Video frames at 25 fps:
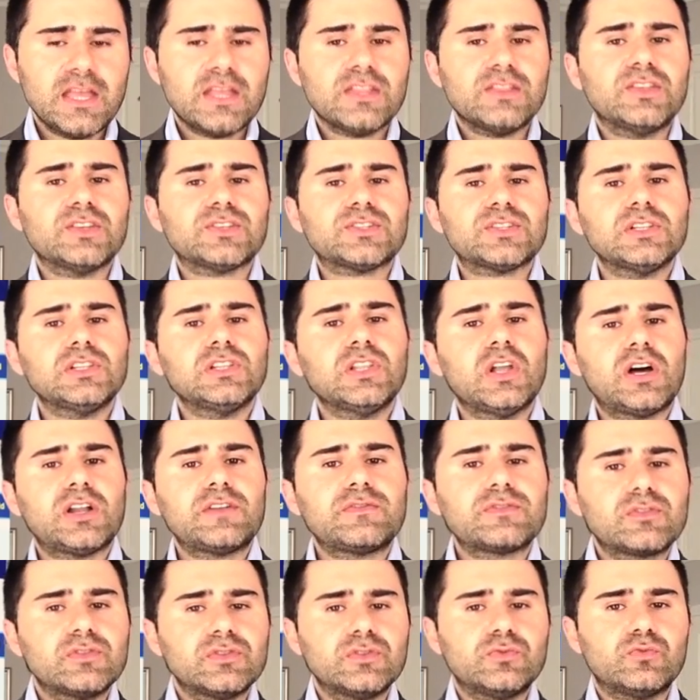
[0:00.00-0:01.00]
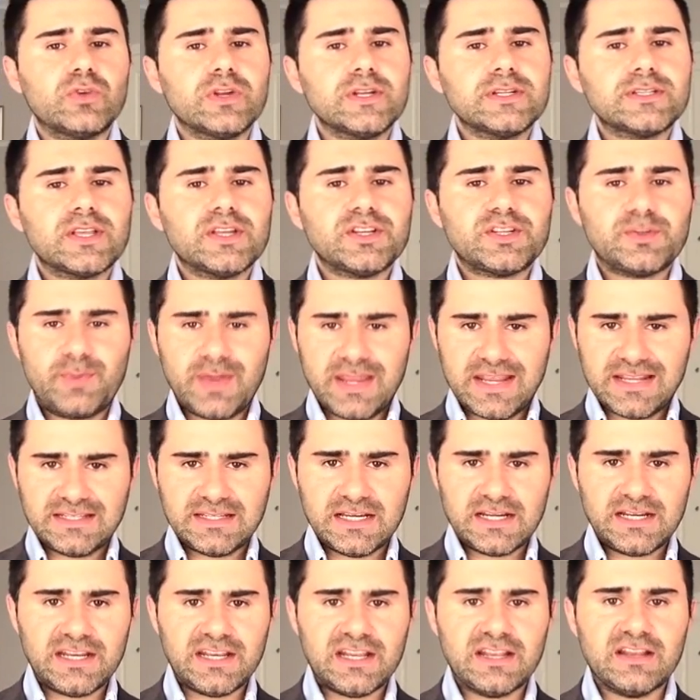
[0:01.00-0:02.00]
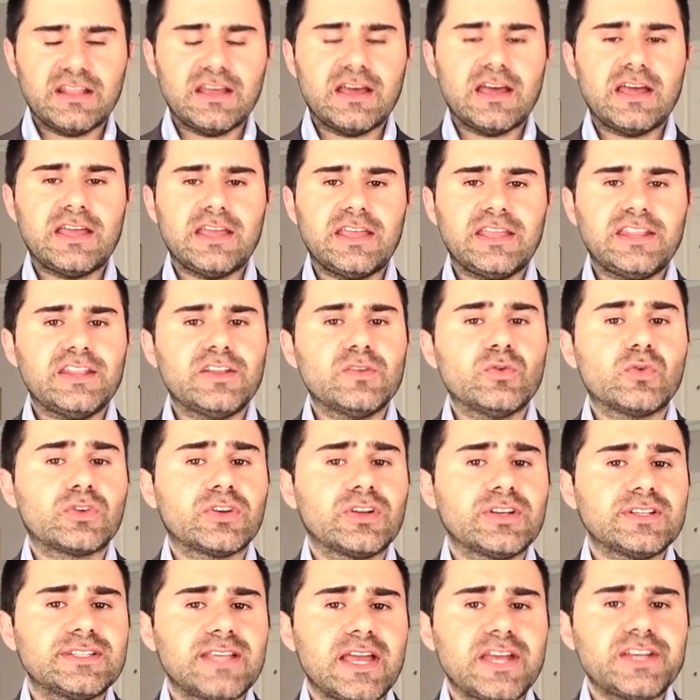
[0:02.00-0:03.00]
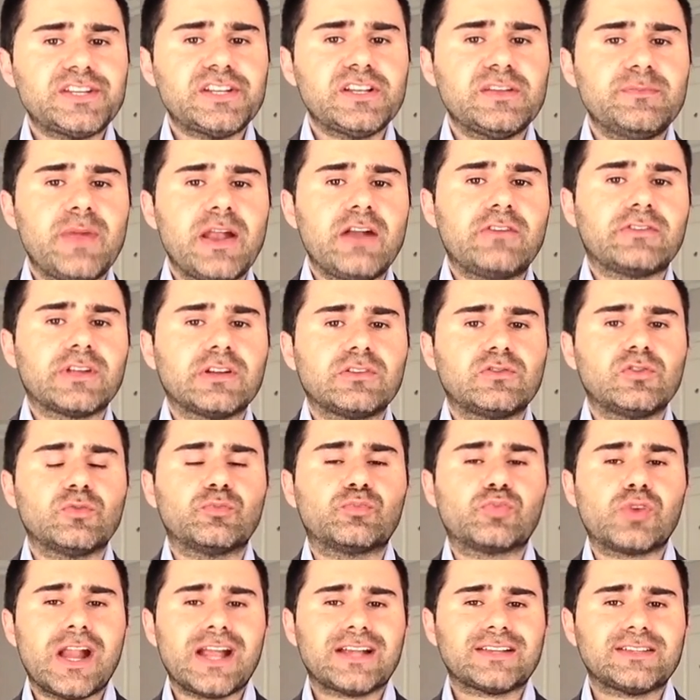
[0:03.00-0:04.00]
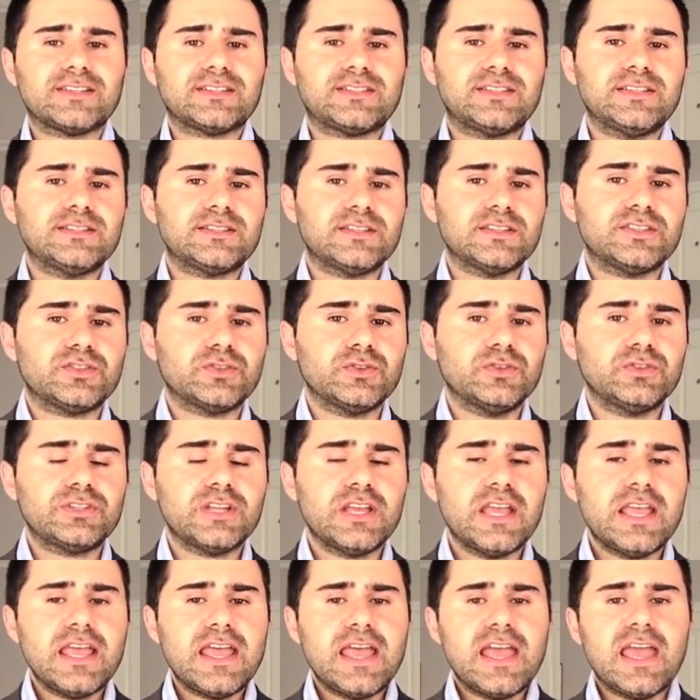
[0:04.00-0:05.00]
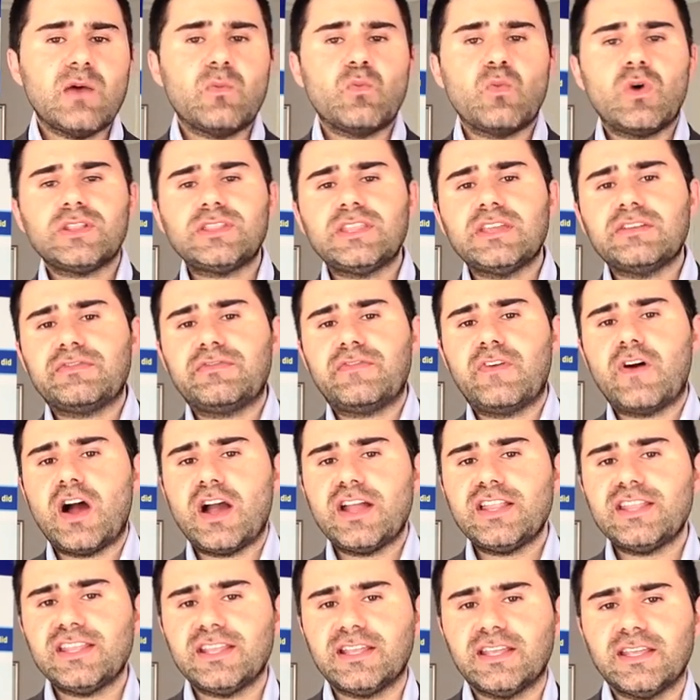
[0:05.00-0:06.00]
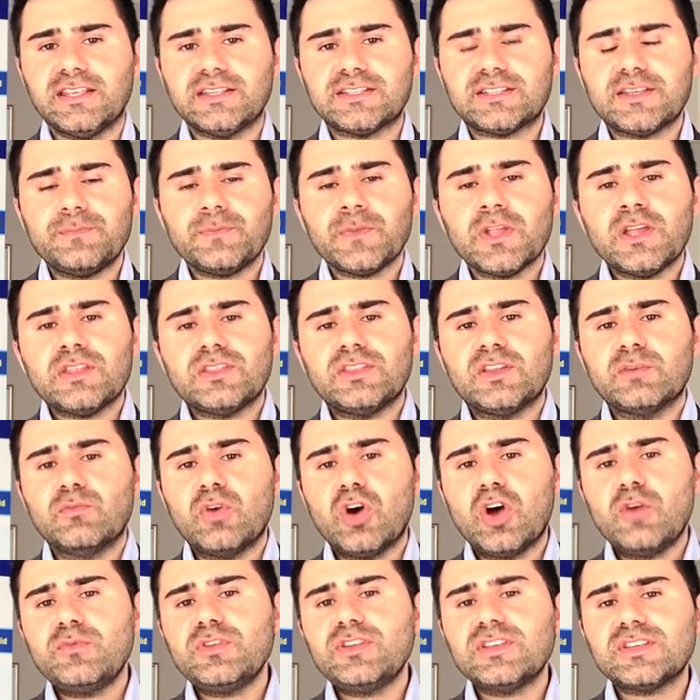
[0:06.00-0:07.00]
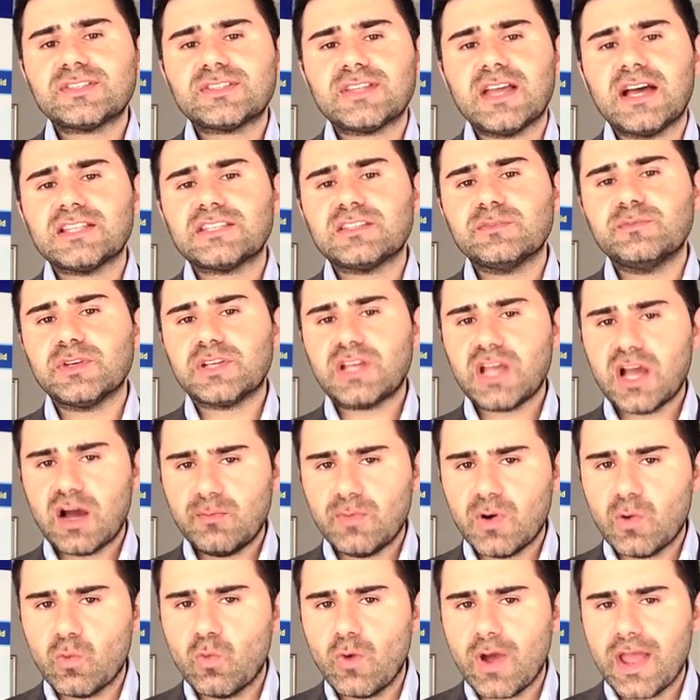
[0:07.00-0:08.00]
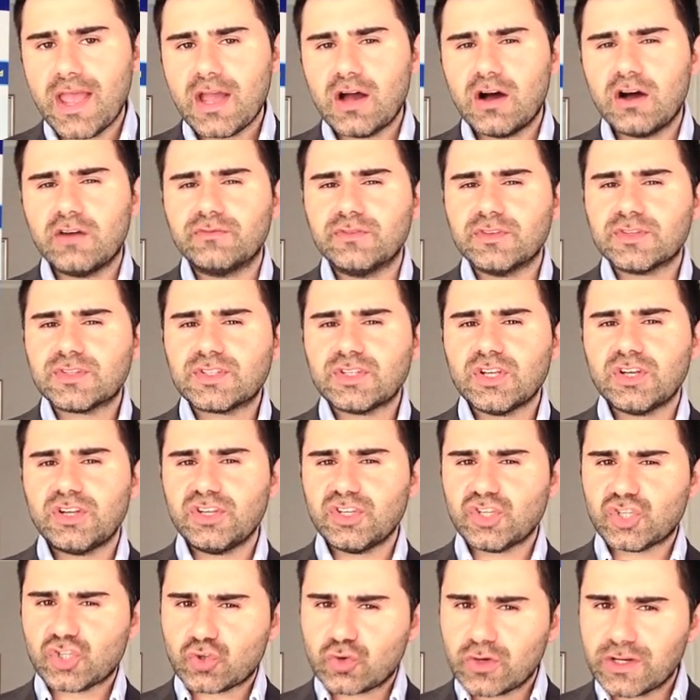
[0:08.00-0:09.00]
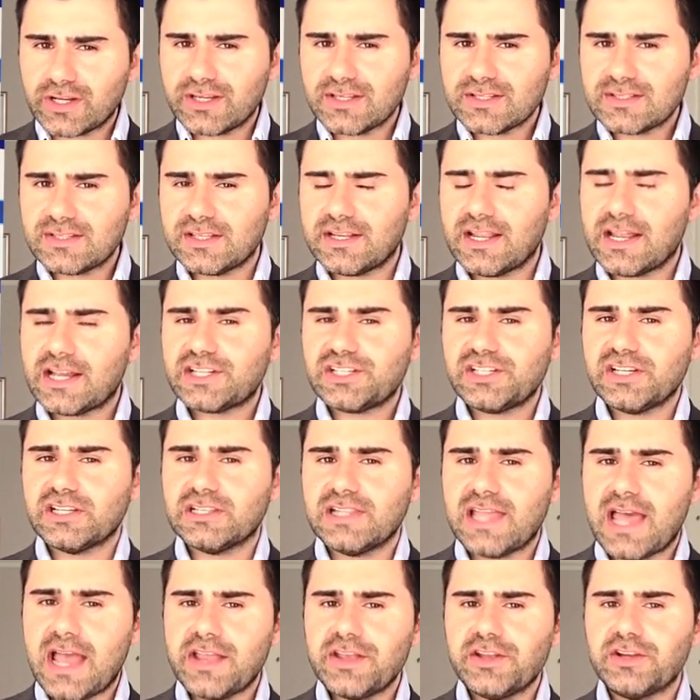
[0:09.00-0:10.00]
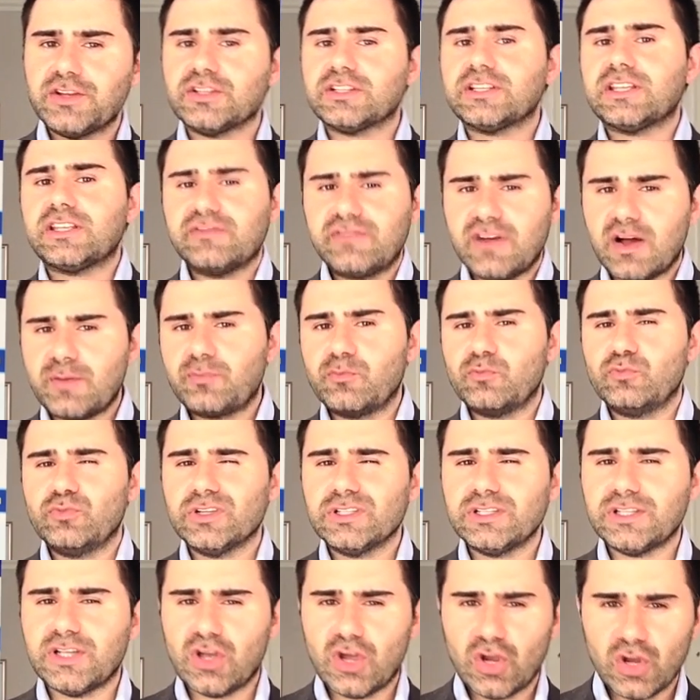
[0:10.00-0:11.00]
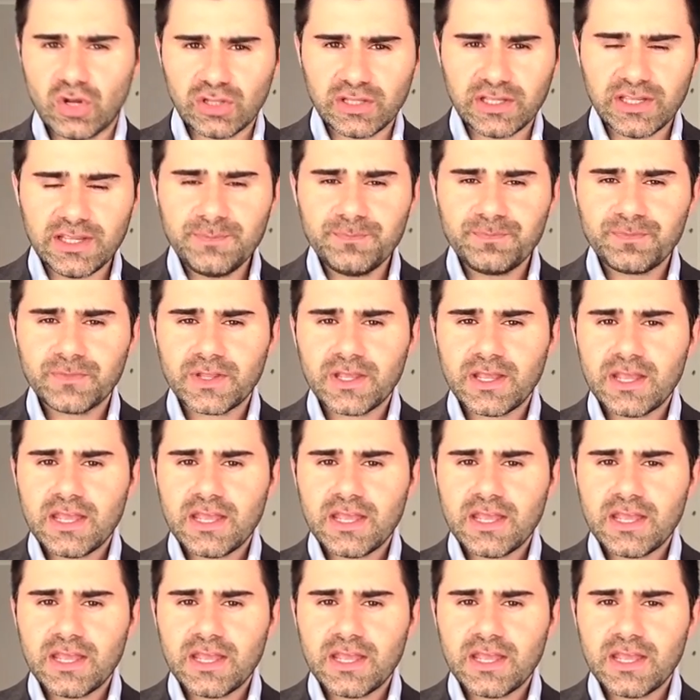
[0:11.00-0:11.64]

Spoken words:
There's a lot of good research being done in an organization in America called Praxis Institute, and what they're finding is the moment you start to become aware of the certain triggers that actually allow you to give up really early,